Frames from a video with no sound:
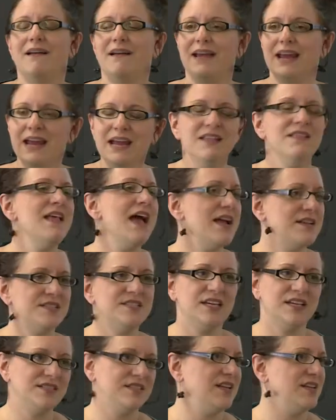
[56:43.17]
In that
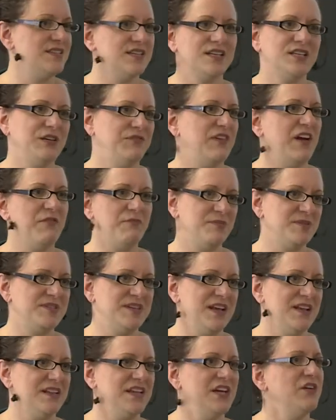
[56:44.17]
60 to
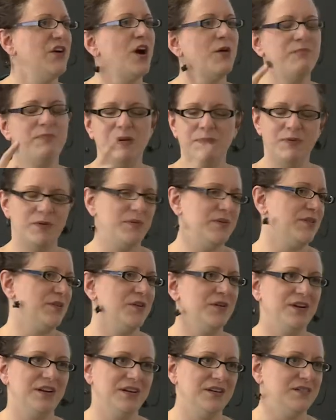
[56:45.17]
65%, there are people with
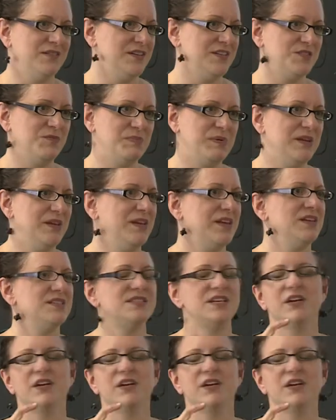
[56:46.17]
learning disabilities,